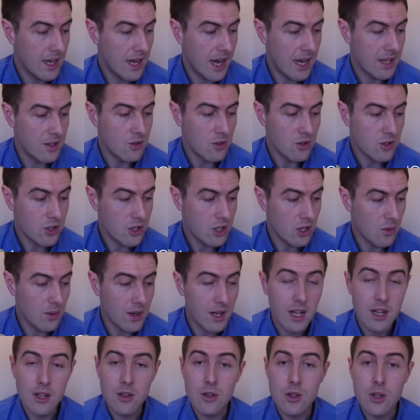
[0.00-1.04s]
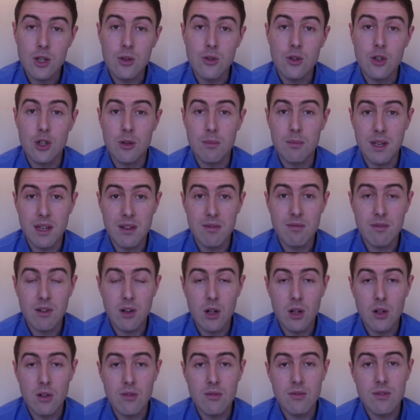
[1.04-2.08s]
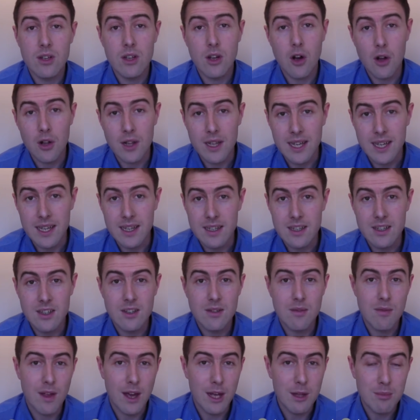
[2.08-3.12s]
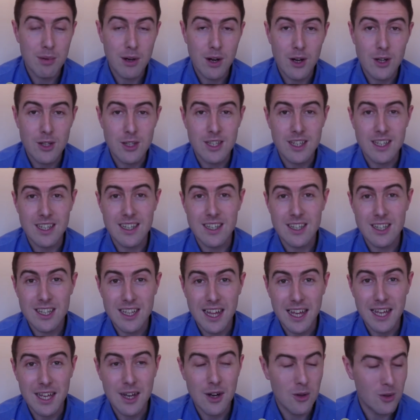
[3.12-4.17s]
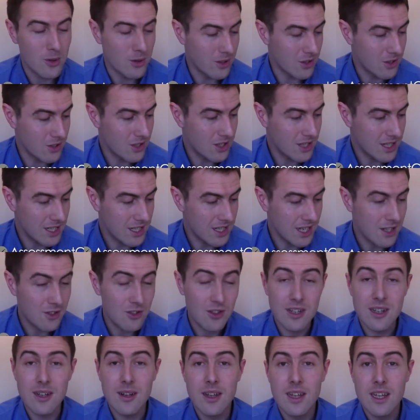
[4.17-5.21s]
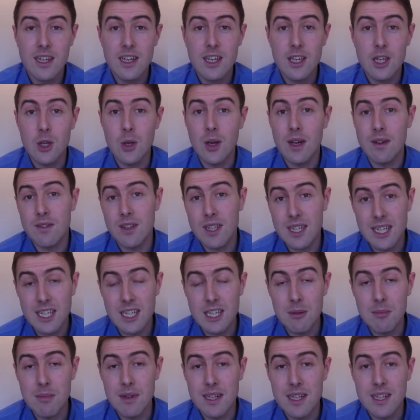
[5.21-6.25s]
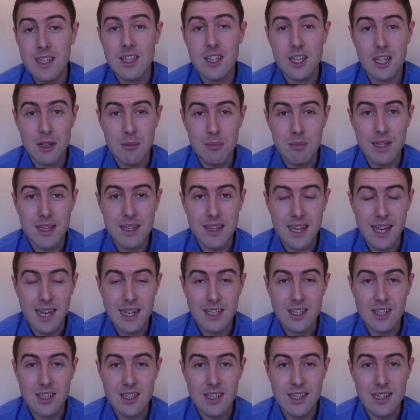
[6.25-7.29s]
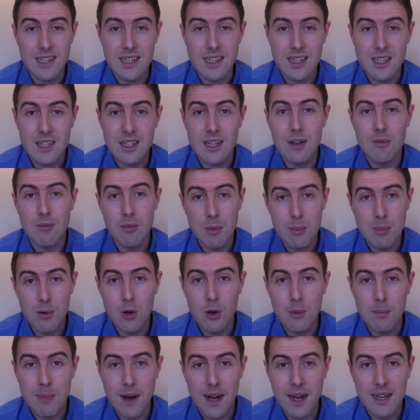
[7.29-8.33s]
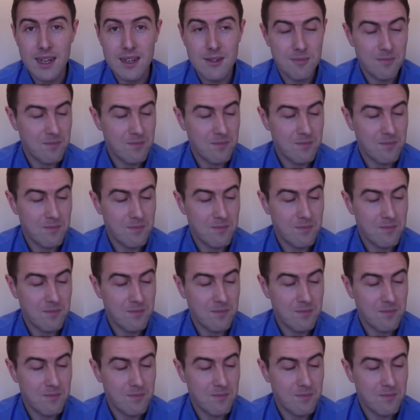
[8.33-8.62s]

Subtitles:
and also include who should be involved: colleagues, third parties, stakeholders, etc. You have 60 minutes to complete the exercise and report back.